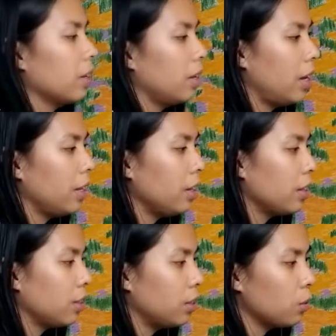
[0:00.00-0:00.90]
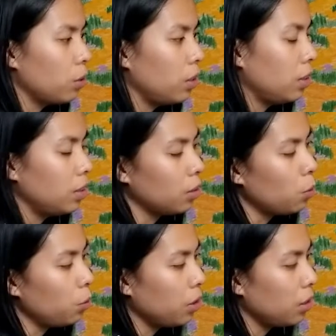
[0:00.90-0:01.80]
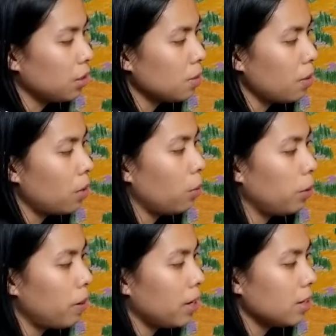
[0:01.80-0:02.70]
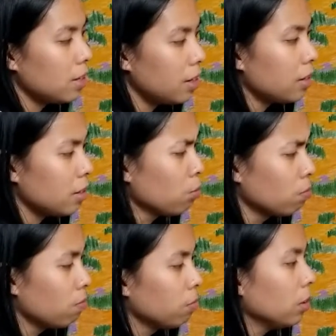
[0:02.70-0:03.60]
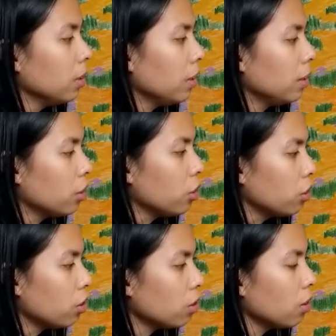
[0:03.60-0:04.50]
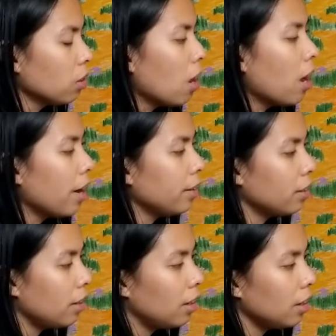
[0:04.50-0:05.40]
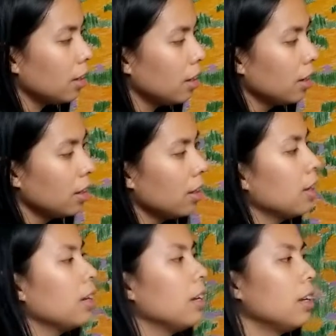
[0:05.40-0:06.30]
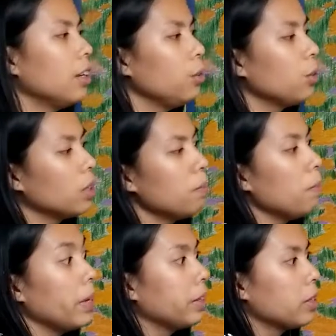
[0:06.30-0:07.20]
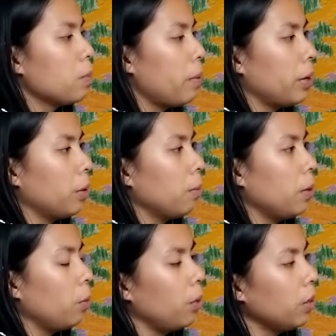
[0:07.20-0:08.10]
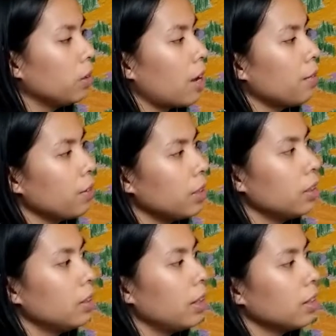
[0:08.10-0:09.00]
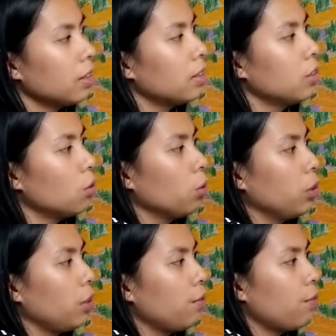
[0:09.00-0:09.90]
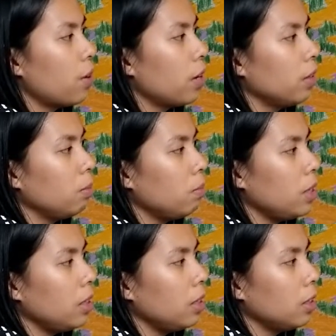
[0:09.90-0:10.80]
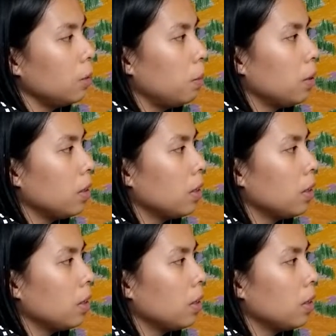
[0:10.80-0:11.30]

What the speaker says: I think this is one of the cool things about oil pastels is really there's just a lot that you can experiment with. I feel like this is a really fun medium